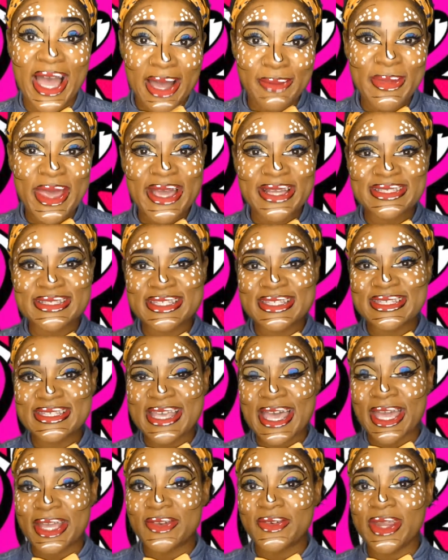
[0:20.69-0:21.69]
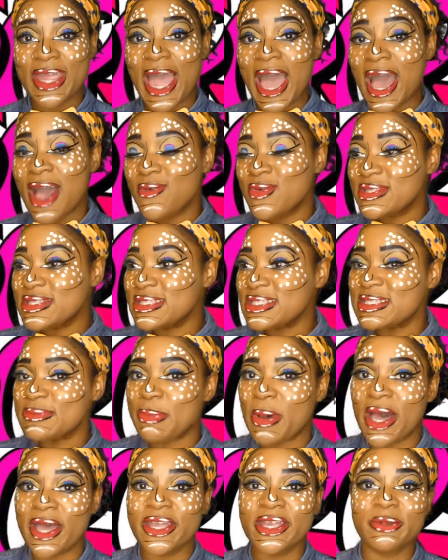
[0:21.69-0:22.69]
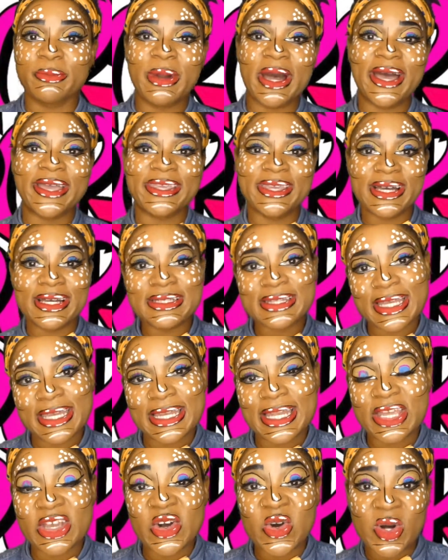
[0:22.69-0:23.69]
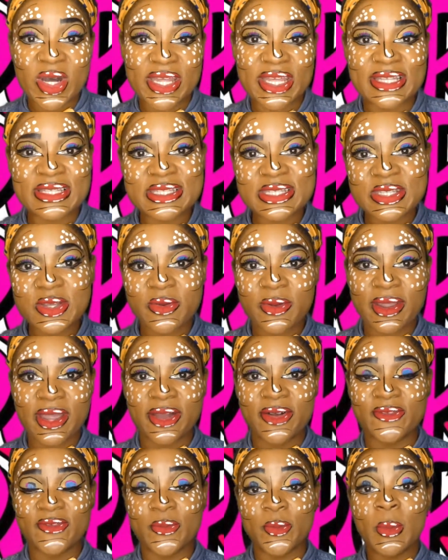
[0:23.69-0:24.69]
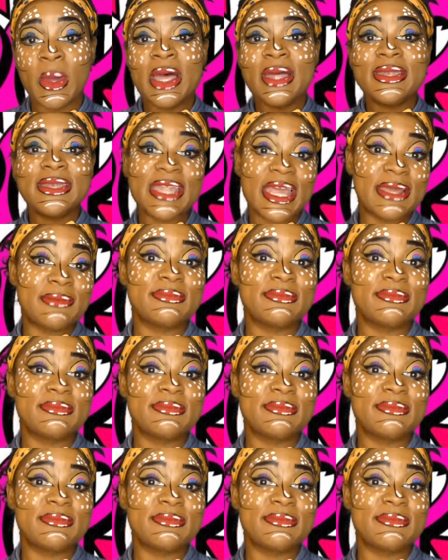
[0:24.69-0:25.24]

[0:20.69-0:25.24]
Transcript: I'm Ashley Zachary. I was inspired by a young lady on Instagram named